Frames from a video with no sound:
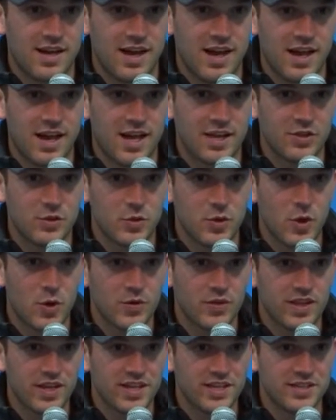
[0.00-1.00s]
I got to know
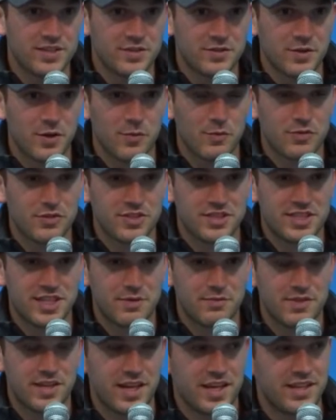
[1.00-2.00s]
this almost the
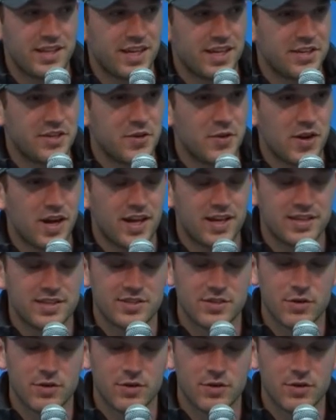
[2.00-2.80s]
same day that you guys.